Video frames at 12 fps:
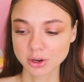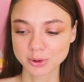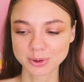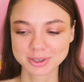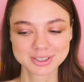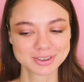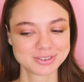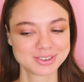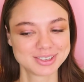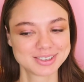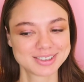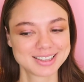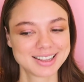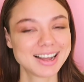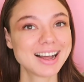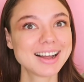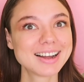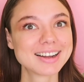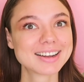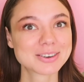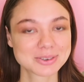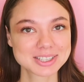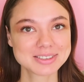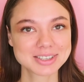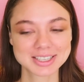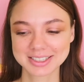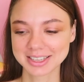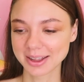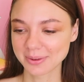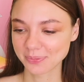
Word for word: Pink. Yeah? This one?